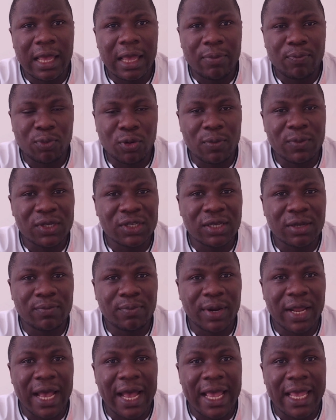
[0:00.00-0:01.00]
a
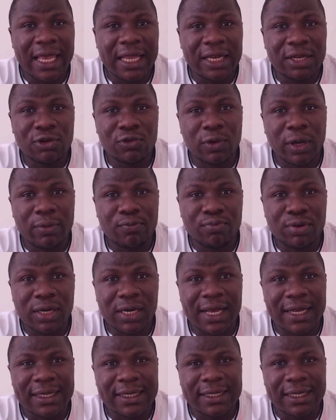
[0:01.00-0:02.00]
promising player into a
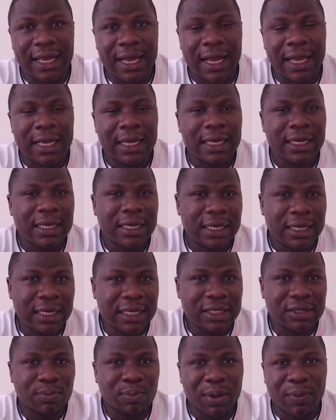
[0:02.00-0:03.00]
brilliant star,
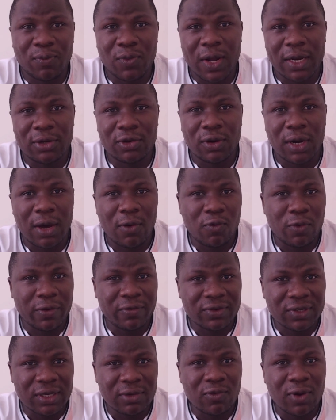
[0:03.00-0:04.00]
is Pep Guardiola.
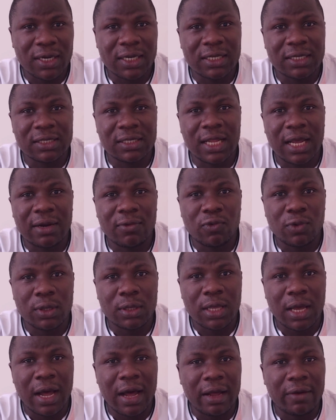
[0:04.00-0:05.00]
We've seen what he's done
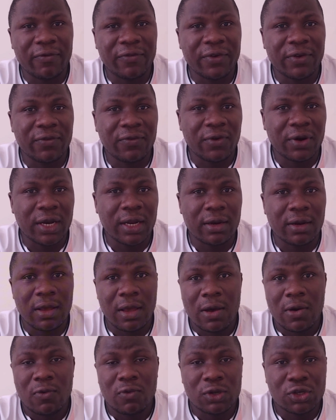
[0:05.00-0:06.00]
with Phil Foden.
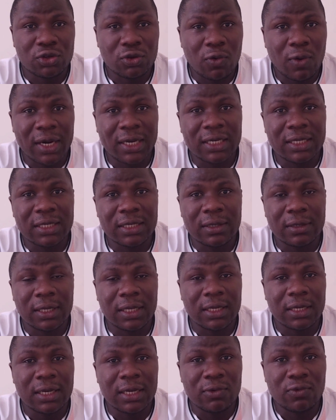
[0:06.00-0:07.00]
We saw what he
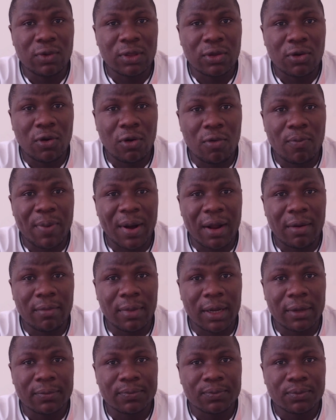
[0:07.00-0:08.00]
did with Cole
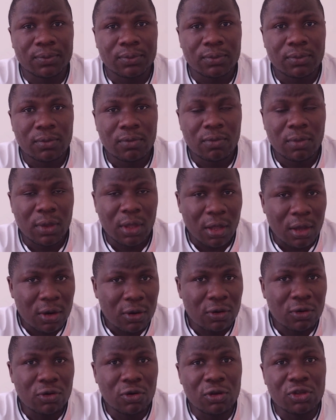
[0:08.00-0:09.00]
Palmer.
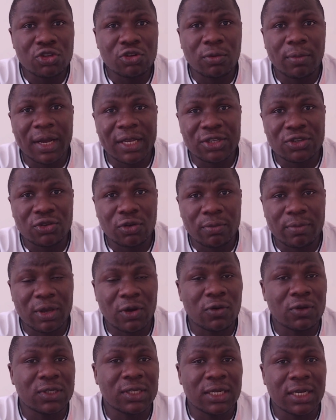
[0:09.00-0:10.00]
Not so much so
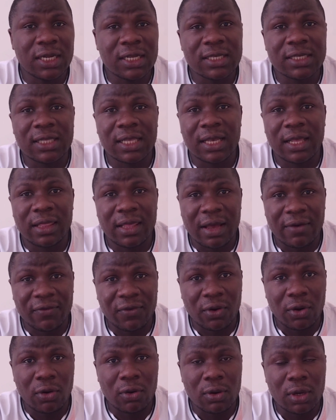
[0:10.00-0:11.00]
because he didn't stay there
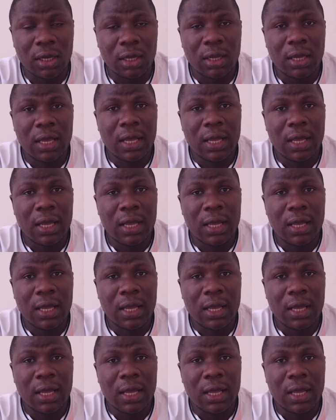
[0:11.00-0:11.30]
for long.